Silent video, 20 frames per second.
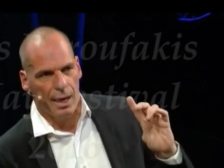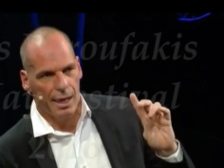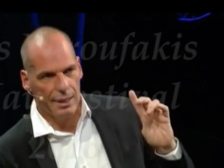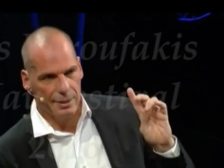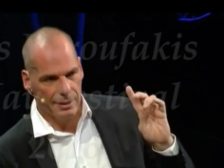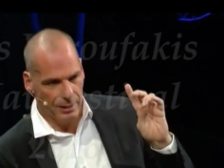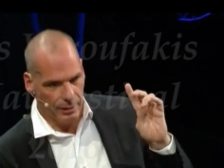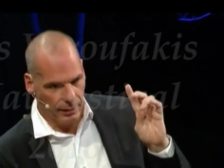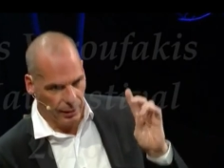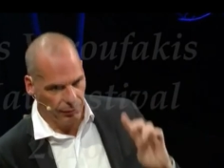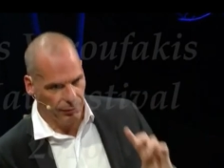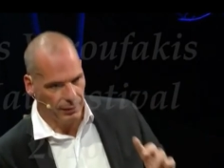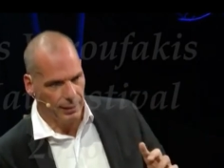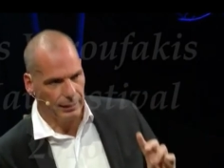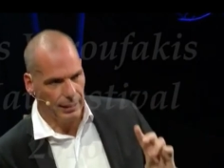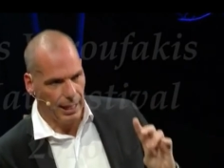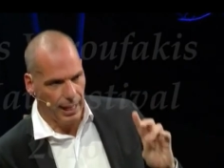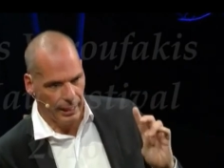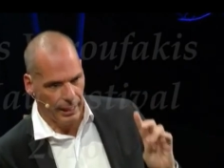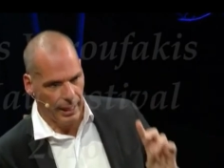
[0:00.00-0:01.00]
a
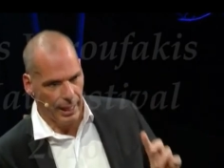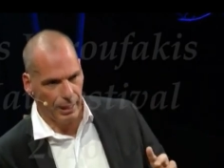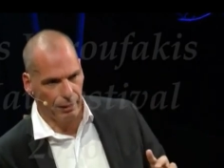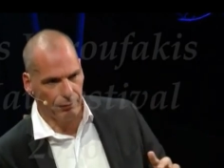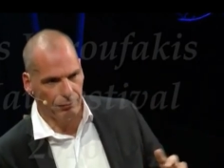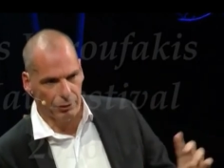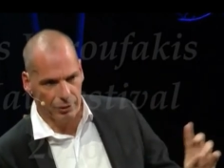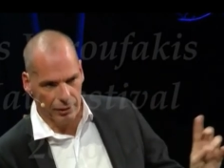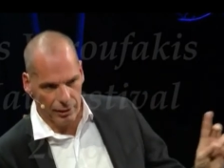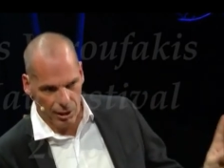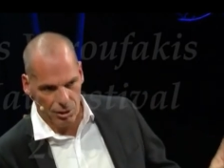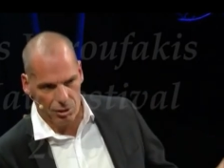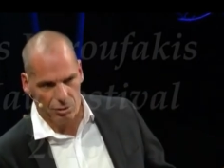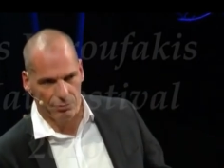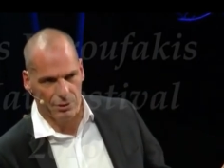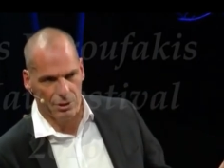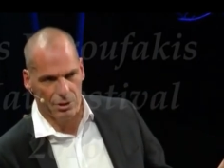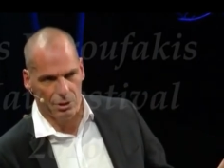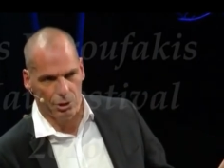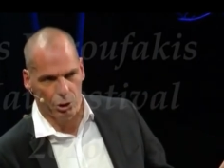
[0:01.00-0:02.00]
significant ally for the rest
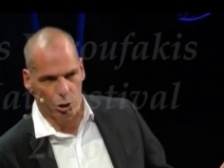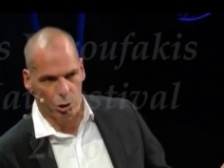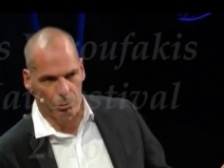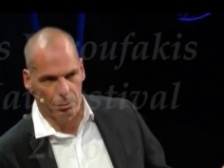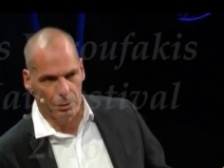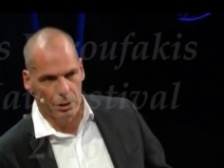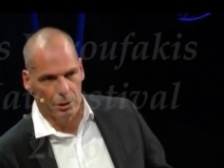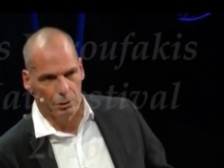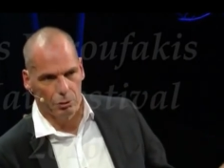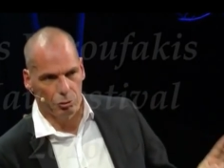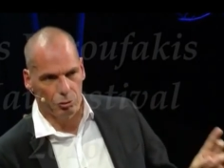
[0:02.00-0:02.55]
of us in Europe